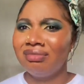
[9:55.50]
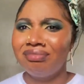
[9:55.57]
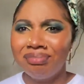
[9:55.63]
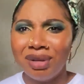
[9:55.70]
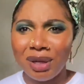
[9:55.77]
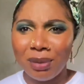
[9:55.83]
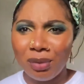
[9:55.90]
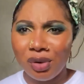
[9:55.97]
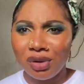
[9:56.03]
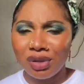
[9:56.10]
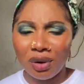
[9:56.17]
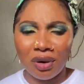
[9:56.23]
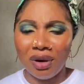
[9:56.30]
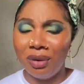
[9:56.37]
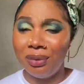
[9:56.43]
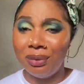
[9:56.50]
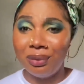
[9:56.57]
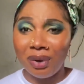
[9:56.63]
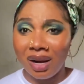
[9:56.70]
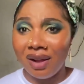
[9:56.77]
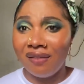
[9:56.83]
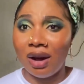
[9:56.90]
primrose oil,
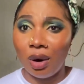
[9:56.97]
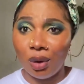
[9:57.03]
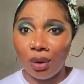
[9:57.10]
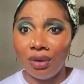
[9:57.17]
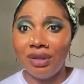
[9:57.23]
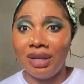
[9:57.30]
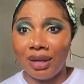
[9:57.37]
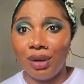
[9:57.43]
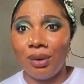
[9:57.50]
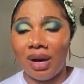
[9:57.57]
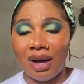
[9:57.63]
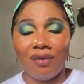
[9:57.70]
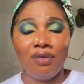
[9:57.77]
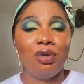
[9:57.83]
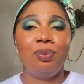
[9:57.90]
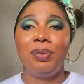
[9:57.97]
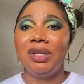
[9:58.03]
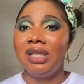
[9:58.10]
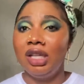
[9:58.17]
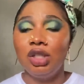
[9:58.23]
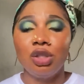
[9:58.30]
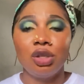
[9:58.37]
whatever oil that you have, you
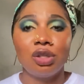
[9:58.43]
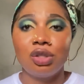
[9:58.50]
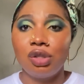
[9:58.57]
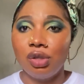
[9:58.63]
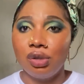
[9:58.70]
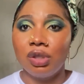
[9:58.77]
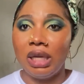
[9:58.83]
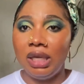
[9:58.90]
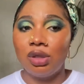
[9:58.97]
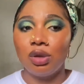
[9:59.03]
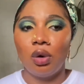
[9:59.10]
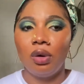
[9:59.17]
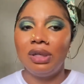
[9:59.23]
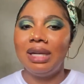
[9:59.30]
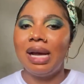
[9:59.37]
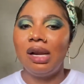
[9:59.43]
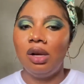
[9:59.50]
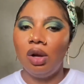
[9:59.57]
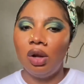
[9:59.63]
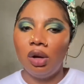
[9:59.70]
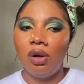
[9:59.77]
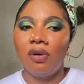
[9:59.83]
basically just use it. Or there are a
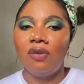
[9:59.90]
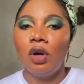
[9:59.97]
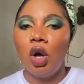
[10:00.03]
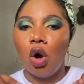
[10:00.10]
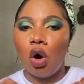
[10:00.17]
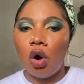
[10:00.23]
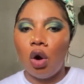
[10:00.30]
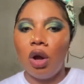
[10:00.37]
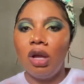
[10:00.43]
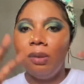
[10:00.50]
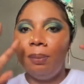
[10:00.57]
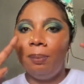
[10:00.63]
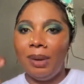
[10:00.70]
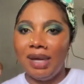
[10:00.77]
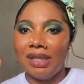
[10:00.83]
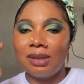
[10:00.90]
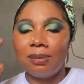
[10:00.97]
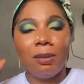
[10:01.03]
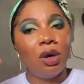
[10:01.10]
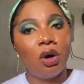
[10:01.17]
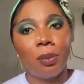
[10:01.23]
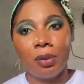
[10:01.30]
lot of oil-based
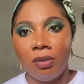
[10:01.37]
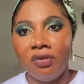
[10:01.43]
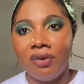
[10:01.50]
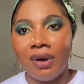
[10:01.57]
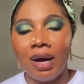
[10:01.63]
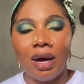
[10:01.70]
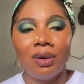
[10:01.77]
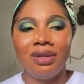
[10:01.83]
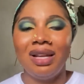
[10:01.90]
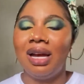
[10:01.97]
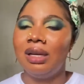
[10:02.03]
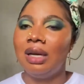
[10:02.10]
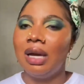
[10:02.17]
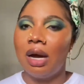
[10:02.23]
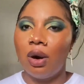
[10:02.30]
makeup remover out there, and there are